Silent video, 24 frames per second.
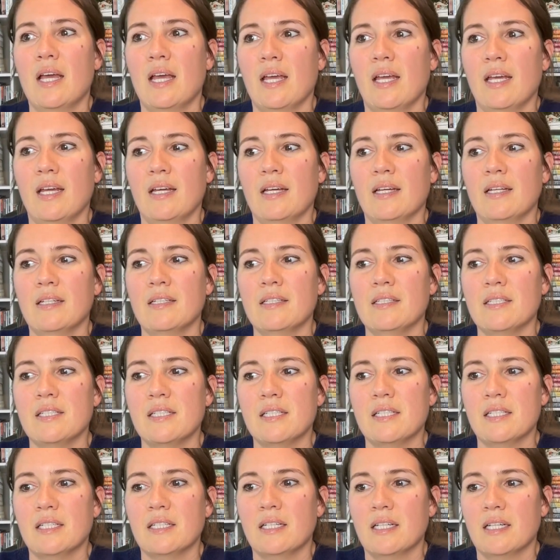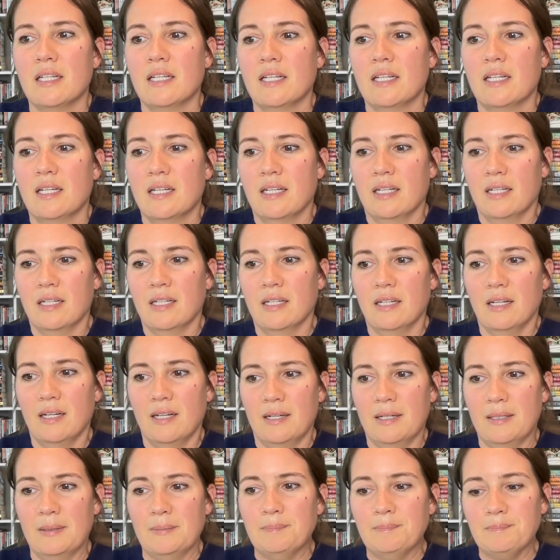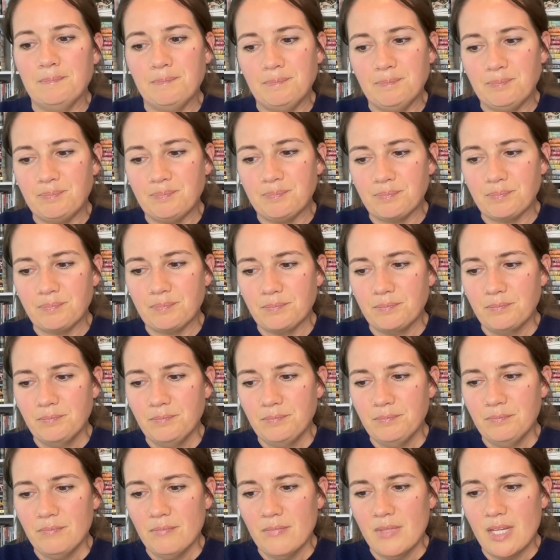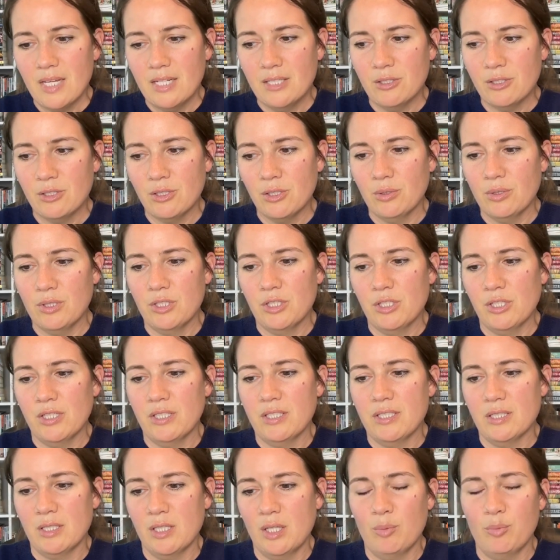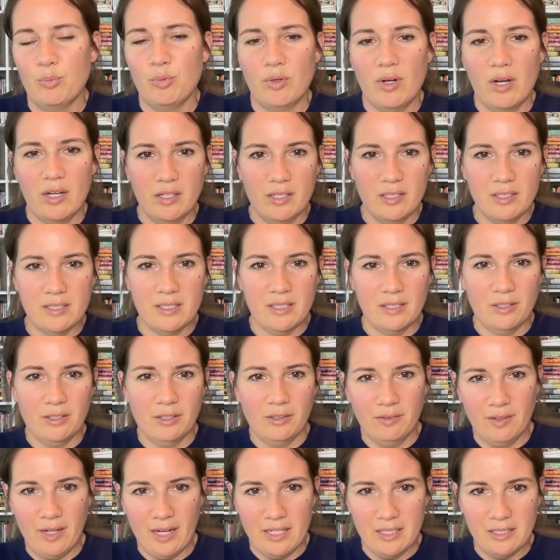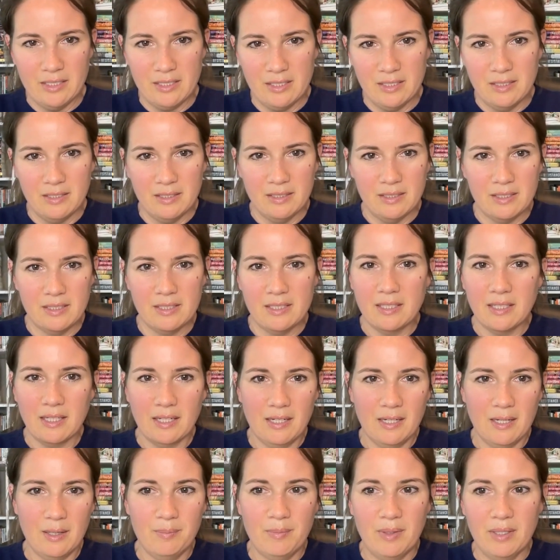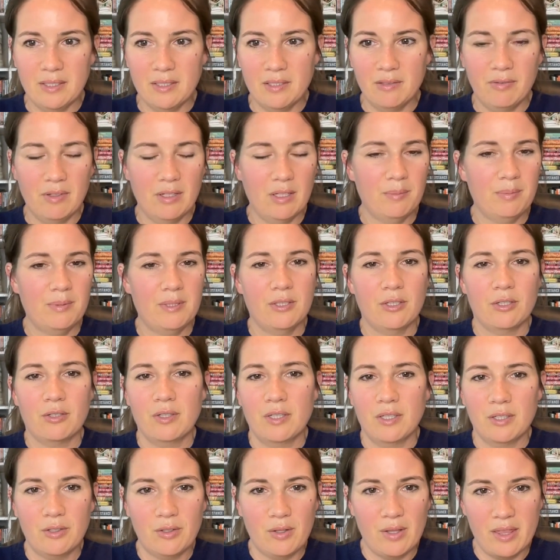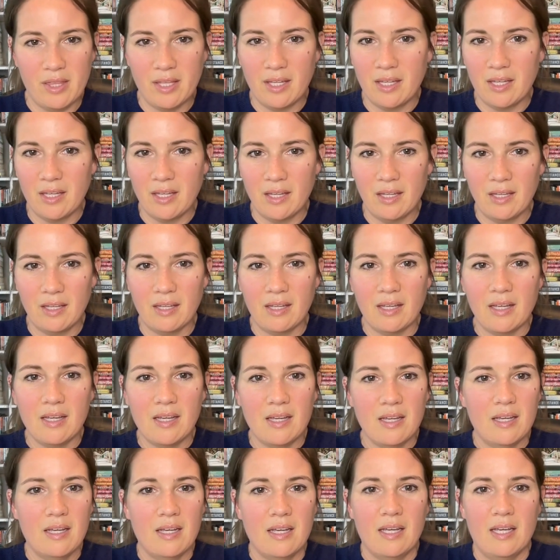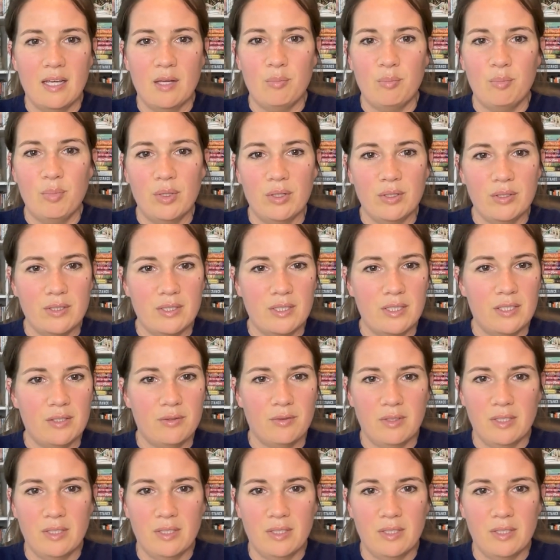And um, and so it broadens their horizons, it develops their critical thinking, it builds these